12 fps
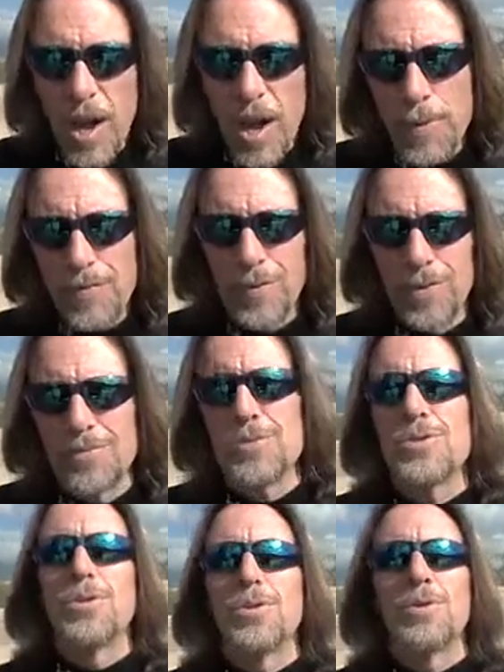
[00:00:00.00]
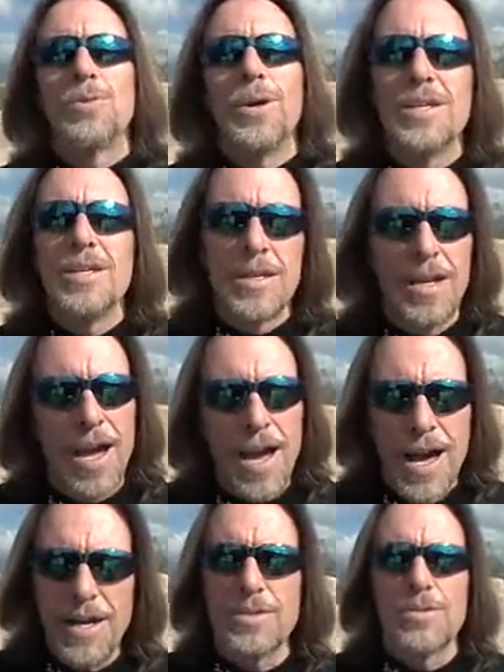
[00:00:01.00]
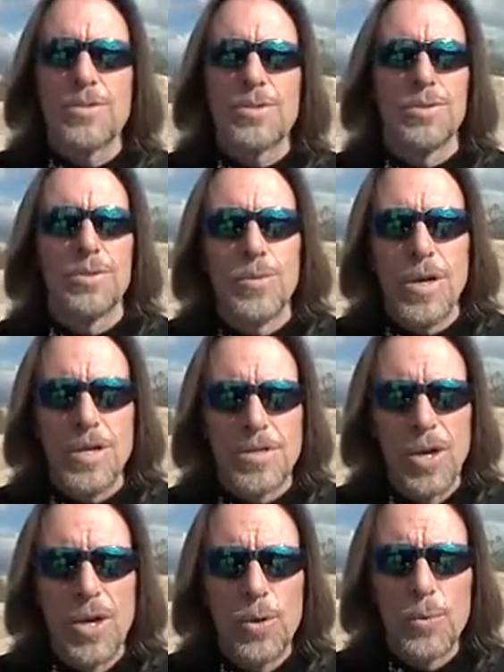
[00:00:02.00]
I performed certain ways and I acted in certain ways,